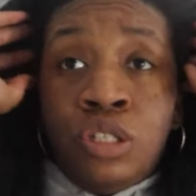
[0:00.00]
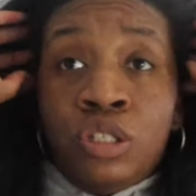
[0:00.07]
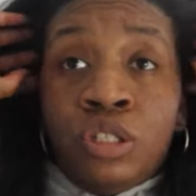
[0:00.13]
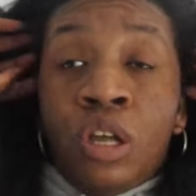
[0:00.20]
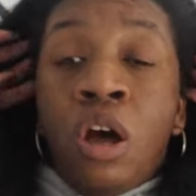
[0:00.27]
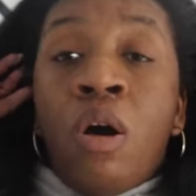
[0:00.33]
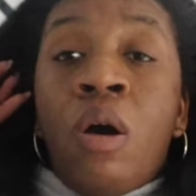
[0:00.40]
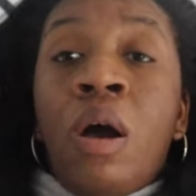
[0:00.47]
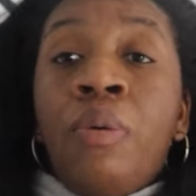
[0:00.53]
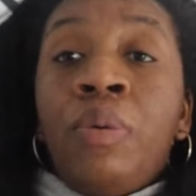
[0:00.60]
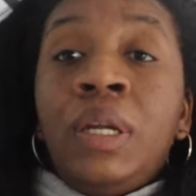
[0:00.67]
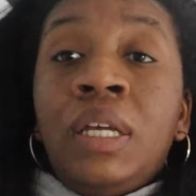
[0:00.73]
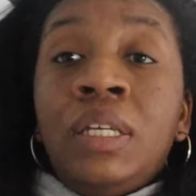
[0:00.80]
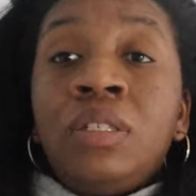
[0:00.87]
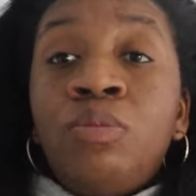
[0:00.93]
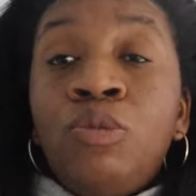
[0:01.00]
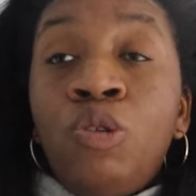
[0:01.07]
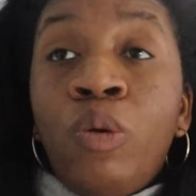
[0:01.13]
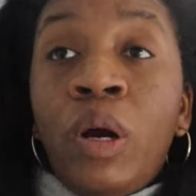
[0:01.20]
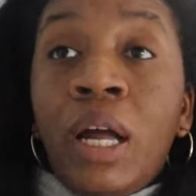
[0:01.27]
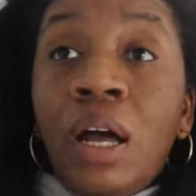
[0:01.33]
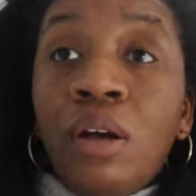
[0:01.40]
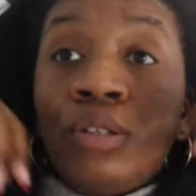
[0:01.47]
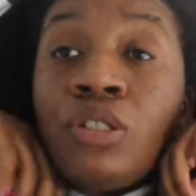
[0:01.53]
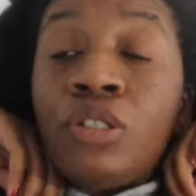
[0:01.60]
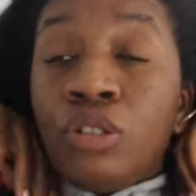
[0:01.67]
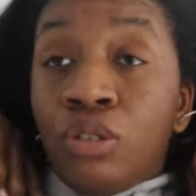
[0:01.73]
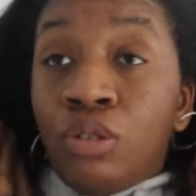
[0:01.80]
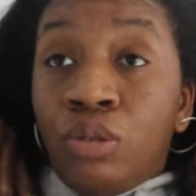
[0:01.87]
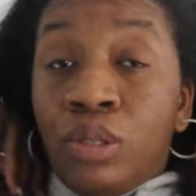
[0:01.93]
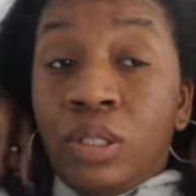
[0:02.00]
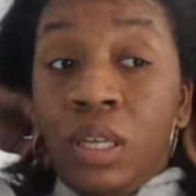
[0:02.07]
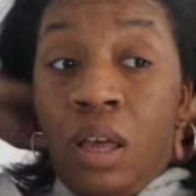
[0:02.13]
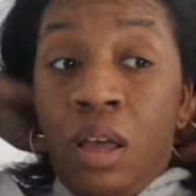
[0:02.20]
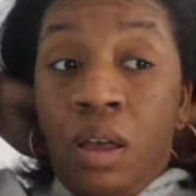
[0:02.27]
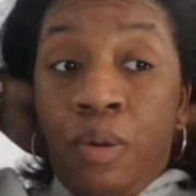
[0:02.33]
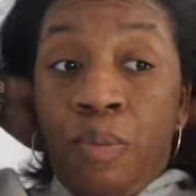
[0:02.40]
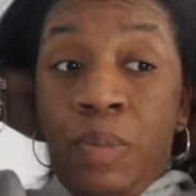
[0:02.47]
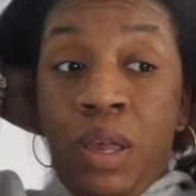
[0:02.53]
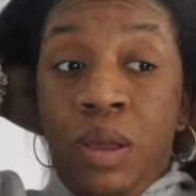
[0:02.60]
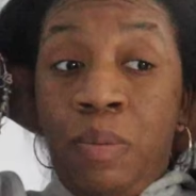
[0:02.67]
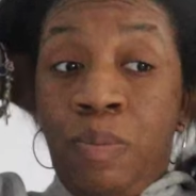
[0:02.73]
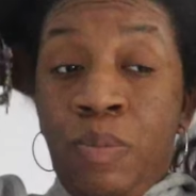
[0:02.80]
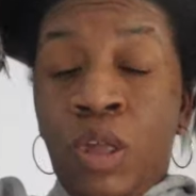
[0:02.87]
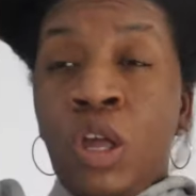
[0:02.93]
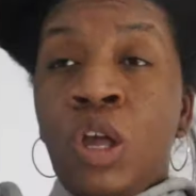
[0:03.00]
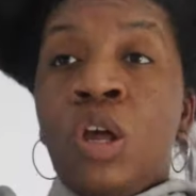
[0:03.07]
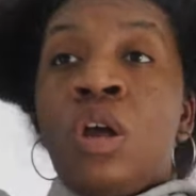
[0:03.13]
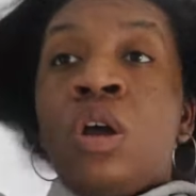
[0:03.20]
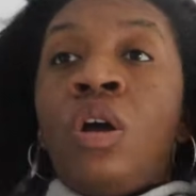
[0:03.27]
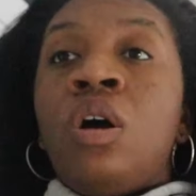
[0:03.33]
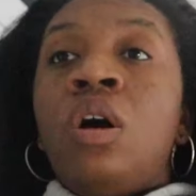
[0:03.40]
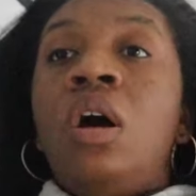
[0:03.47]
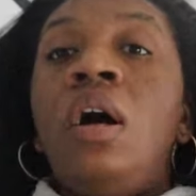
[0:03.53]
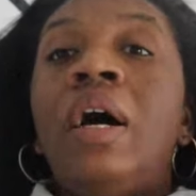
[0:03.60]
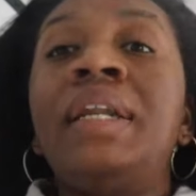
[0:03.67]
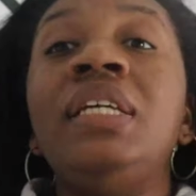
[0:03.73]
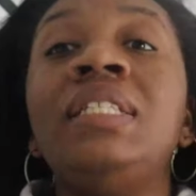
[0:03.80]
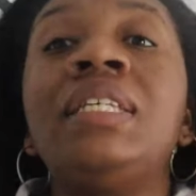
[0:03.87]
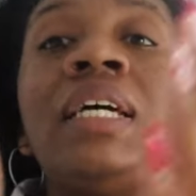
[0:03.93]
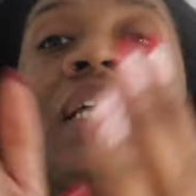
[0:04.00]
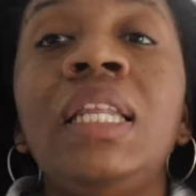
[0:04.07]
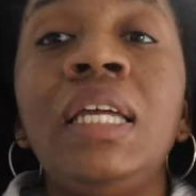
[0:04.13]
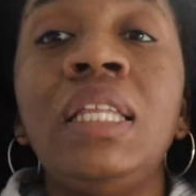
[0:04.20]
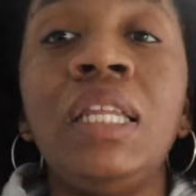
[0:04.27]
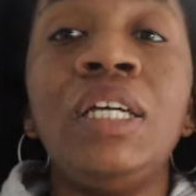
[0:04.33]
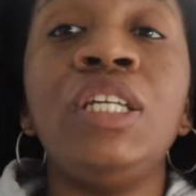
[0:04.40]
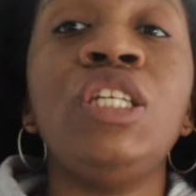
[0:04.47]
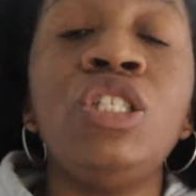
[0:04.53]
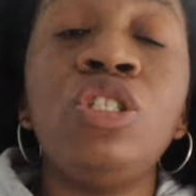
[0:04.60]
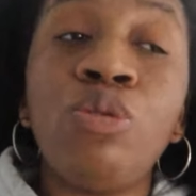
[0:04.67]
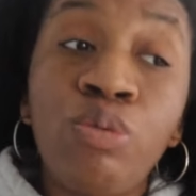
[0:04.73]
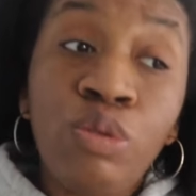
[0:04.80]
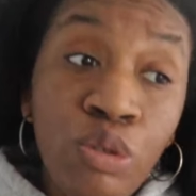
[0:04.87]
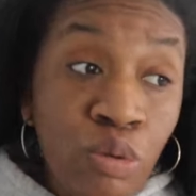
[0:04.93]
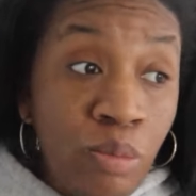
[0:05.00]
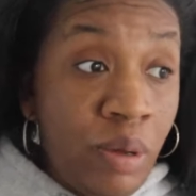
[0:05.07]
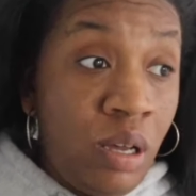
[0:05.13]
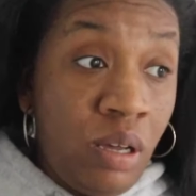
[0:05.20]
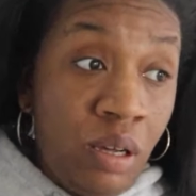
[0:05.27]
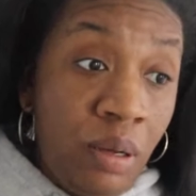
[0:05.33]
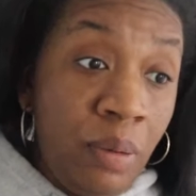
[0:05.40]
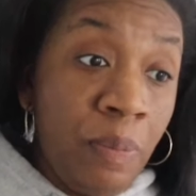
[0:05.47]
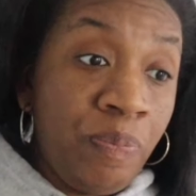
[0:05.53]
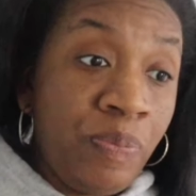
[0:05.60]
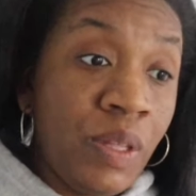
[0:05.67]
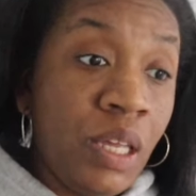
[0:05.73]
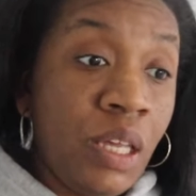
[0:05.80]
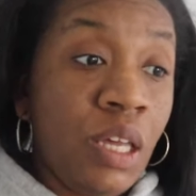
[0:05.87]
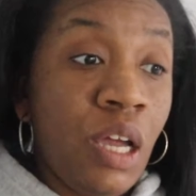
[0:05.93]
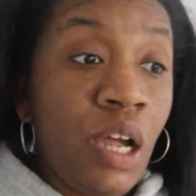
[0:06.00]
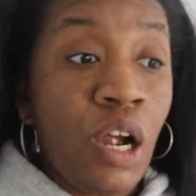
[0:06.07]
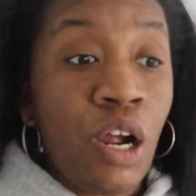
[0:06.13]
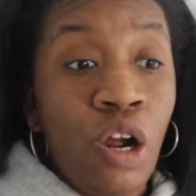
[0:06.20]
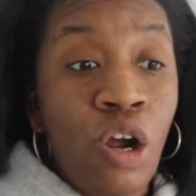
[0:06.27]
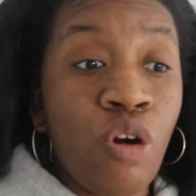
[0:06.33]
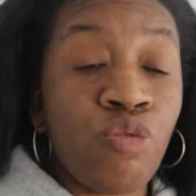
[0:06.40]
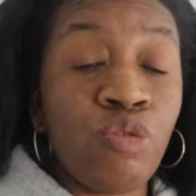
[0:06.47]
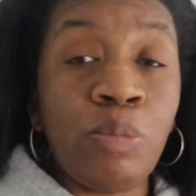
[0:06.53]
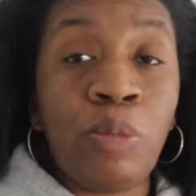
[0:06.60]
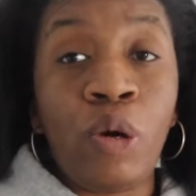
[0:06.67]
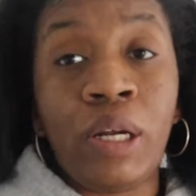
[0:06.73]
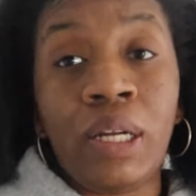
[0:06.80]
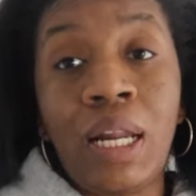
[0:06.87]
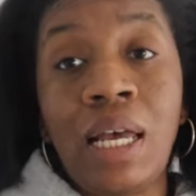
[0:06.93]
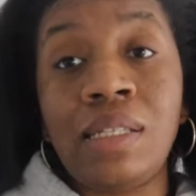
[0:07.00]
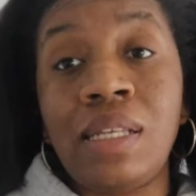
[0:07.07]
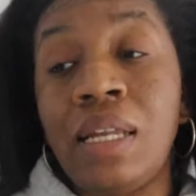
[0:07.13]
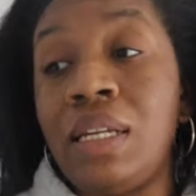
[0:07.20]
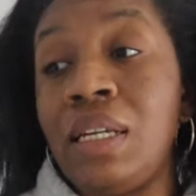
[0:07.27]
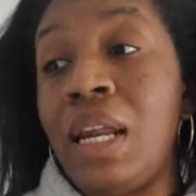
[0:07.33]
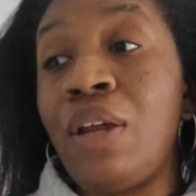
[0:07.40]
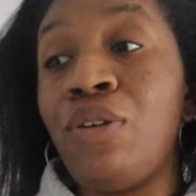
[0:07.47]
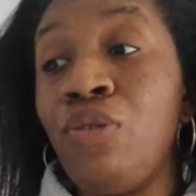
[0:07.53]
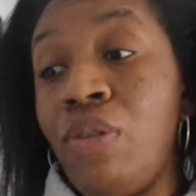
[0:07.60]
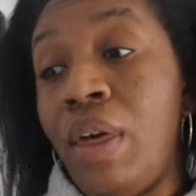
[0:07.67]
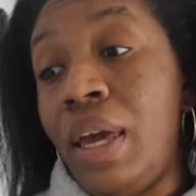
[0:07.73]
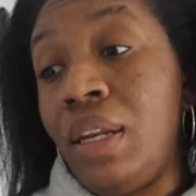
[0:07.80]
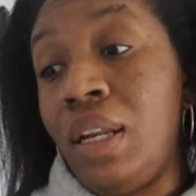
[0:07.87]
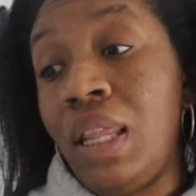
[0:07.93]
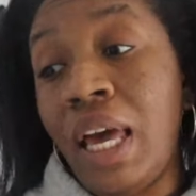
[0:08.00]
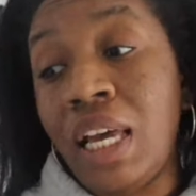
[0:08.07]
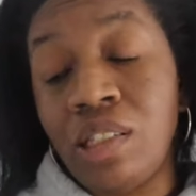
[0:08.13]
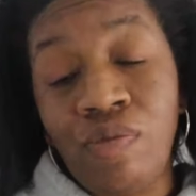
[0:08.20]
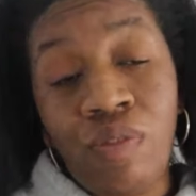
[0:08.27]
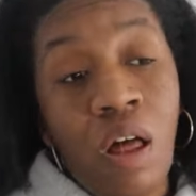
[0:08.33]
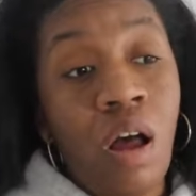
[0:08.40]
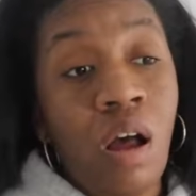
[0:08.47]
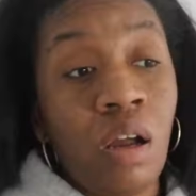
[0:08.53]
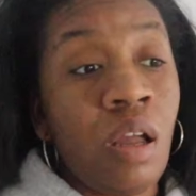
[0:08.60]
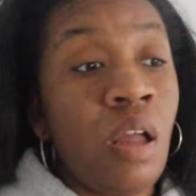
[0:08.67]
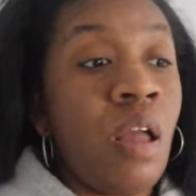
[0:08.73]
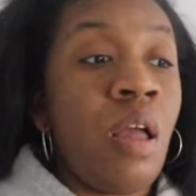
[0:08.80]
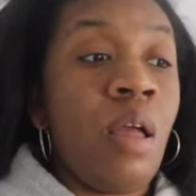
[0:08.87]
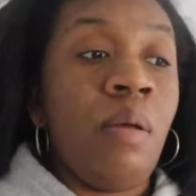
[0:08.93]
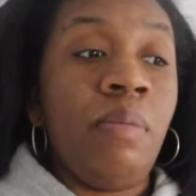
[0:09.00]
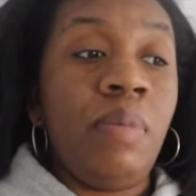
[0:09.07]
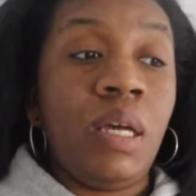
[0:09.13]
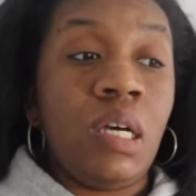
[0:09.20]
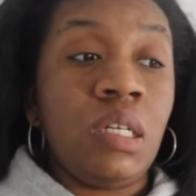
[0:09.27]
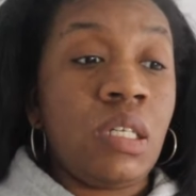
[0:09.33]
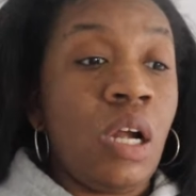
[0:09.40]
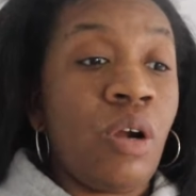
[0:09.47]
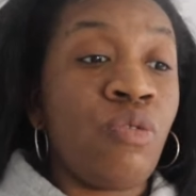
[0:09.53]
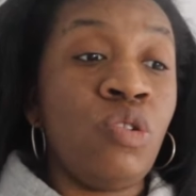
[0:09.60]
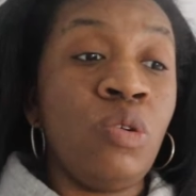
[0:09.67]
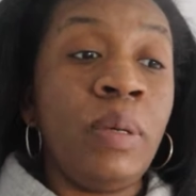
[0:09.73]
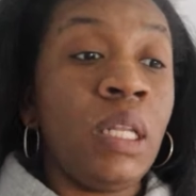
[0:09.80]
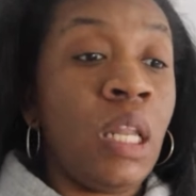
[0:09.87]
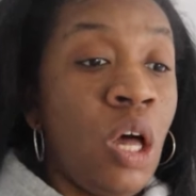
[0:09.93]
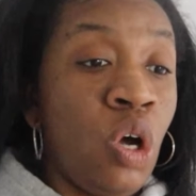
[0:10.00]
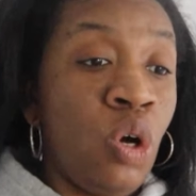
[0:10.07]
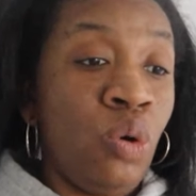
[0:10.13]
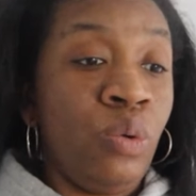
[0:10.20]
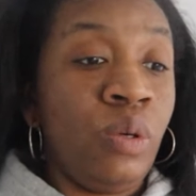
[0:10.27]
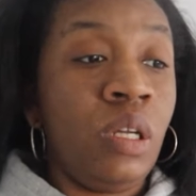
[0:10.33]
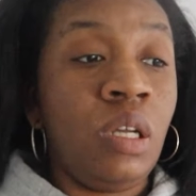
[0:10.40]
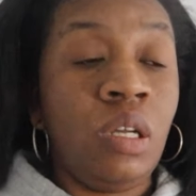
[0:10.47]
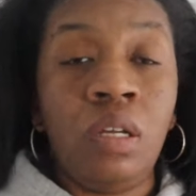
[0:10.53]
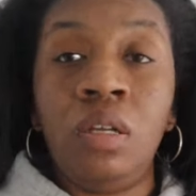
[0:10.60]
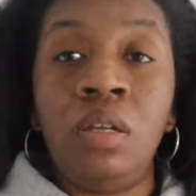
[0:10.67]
So I want to get some new workout shoes. Me and uh, I need to clean London's room up and get her whole room organized. I did not do that in the last vlog because her room alone